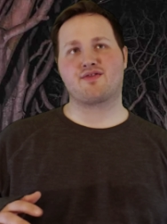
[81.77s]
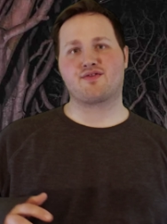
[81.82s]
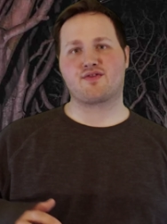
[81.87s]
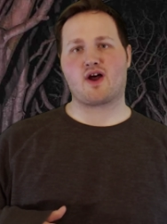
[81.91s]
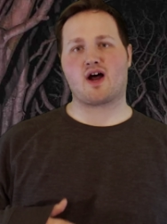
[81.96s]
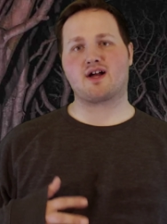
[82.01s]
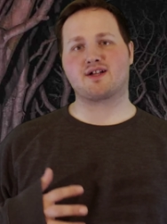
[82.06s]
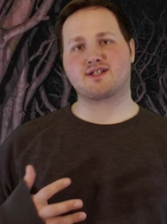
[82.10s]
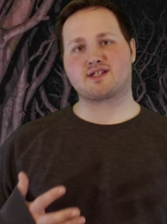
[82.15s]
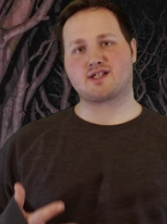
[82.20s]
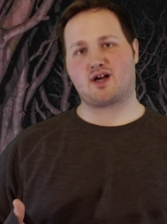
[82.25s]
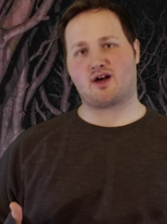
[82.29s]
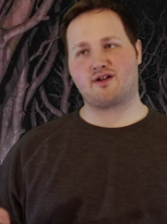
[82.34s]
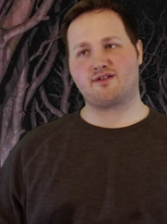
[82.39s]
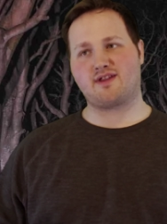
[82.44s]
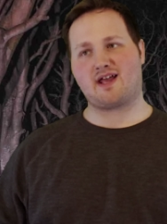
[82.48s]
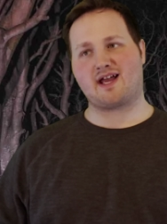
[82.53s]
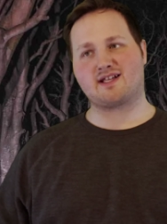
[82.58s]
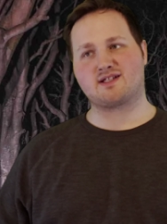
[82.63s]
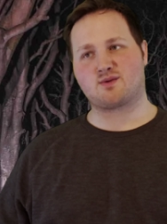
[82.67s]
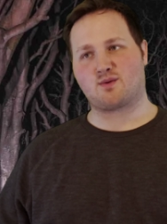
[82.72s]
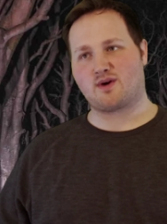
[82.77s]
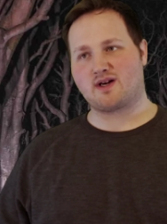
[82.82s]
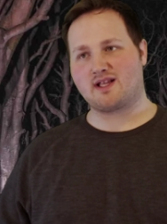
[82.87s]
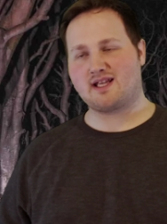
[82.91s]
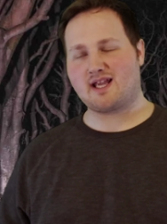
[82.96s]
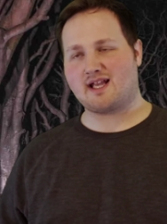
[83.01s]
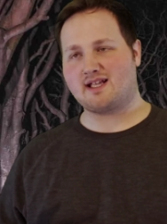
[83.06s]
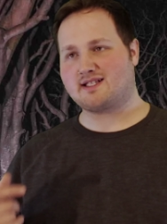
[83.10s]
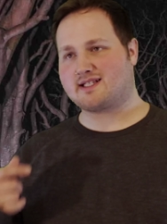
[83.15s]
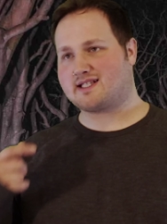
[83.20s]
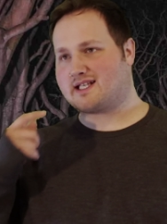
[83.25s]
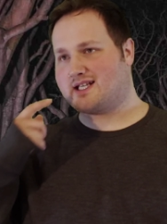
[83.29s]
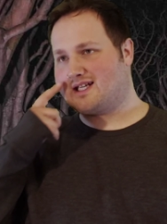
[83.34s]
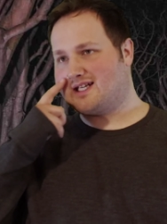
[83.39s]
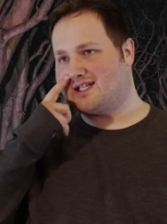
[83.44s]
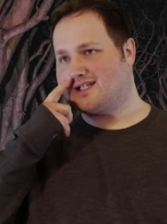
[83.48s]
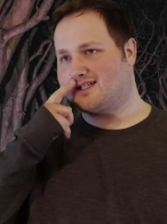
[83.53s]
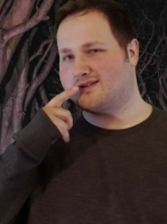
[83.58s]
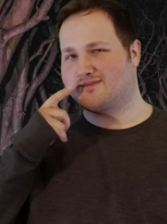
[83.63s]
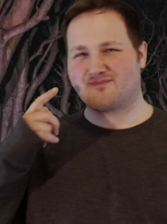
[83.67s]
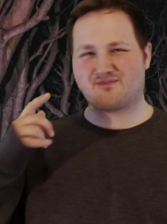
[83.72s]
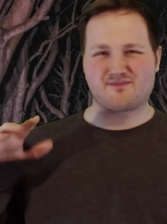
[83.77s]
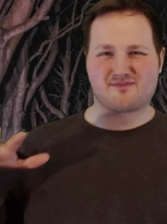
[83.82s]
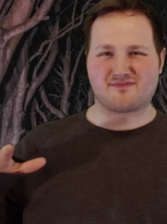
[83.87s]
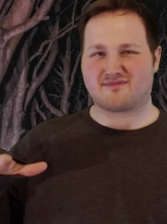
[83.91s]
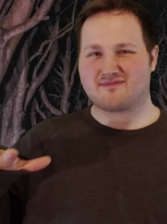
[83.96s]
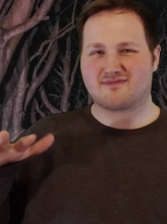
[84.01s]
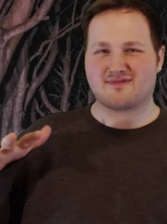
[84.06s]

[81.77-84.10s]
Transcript: My thoughts on that 2018